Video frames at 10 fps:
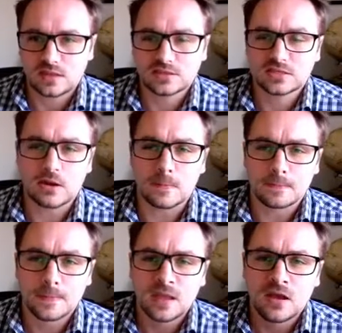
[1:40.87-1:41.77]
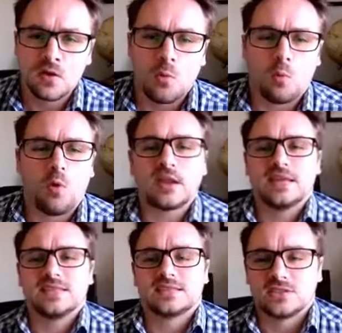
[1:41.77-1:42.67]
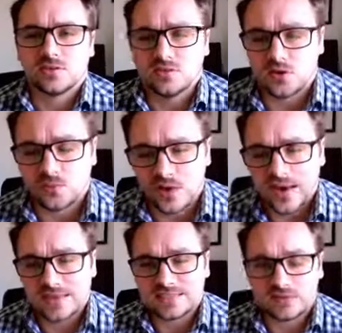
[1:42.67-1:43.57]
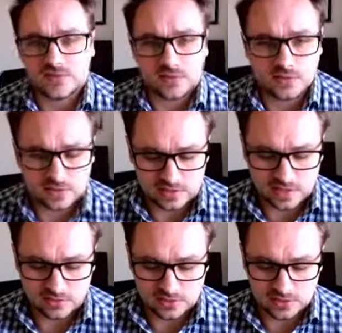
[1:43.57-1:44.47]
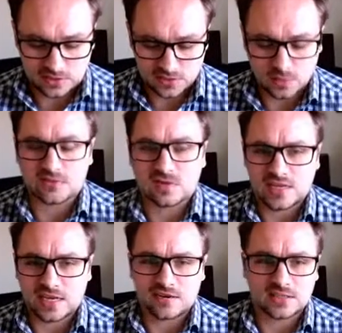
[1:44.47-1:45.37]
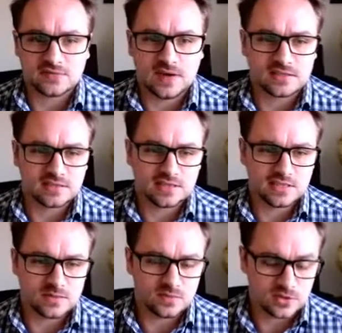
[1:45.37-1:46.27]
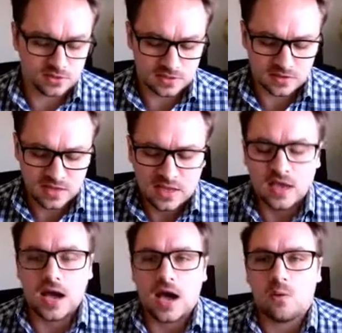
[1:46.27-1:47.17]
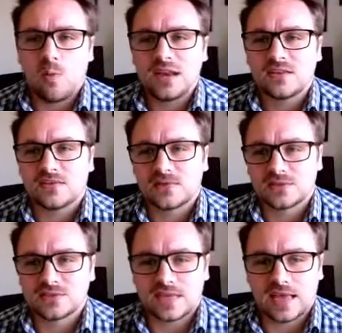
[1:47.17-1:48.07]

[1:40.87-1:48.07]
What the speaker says: So what it needs to do is your brain needs to filter this out, and this is what the reticular activating system does. And when it filters it